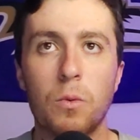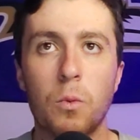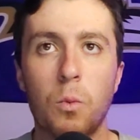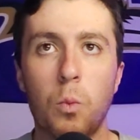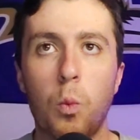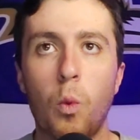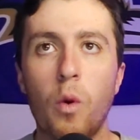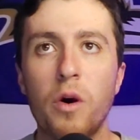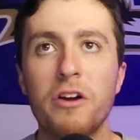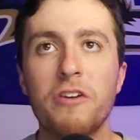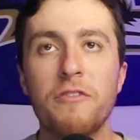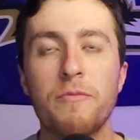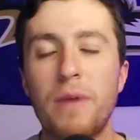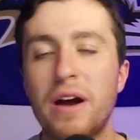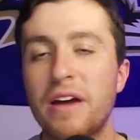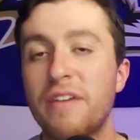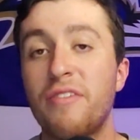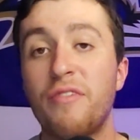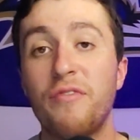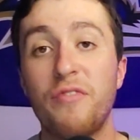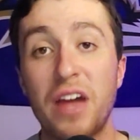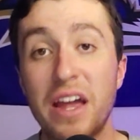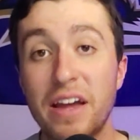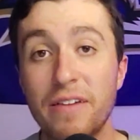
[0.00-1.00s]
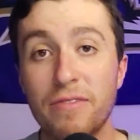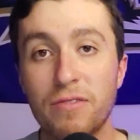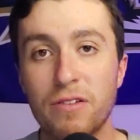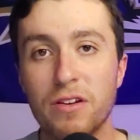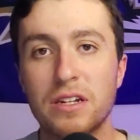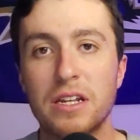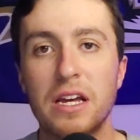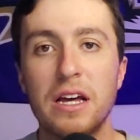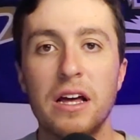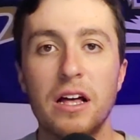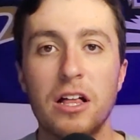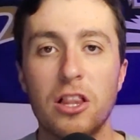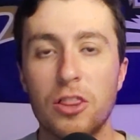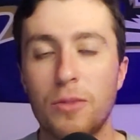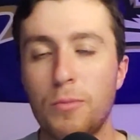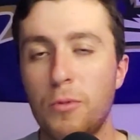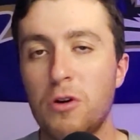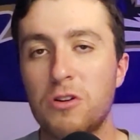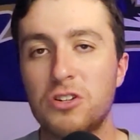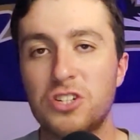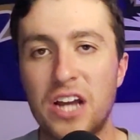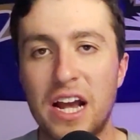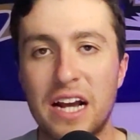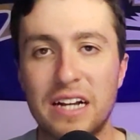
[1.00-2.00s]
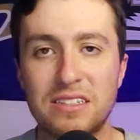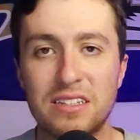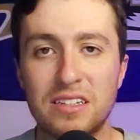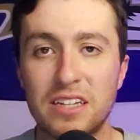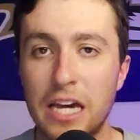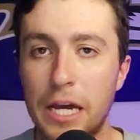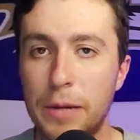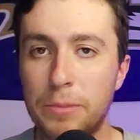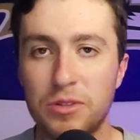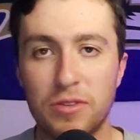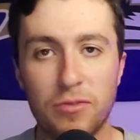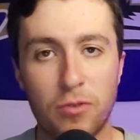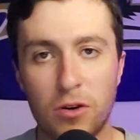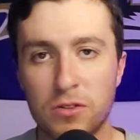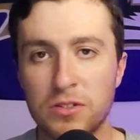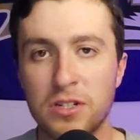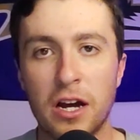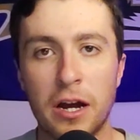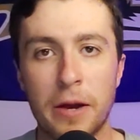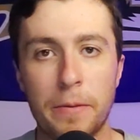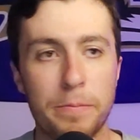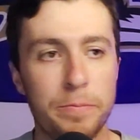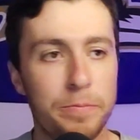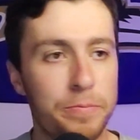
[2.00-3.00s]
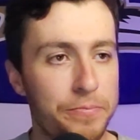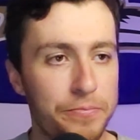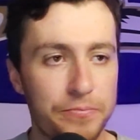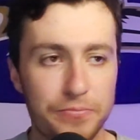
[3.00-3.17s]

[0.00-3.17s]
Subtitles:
one of my favorite Lamar Jackson games of all time.